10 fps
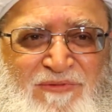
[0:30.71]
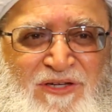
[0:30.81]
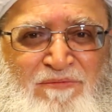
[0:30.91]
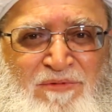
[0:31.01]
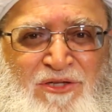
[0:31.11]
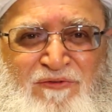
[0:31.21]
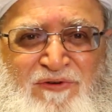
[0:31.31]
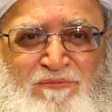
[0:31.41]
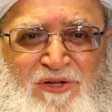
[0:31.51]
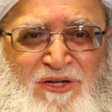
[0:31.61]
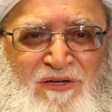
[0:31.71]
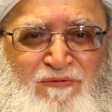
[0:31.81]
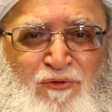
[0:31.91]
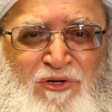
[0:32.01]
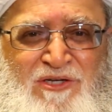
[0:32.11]
in the month of Ramadan
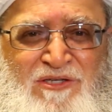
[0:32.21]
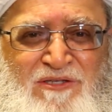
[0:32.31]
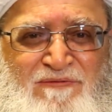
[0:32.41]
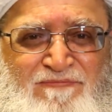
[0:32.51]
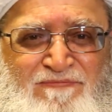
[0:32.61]
for his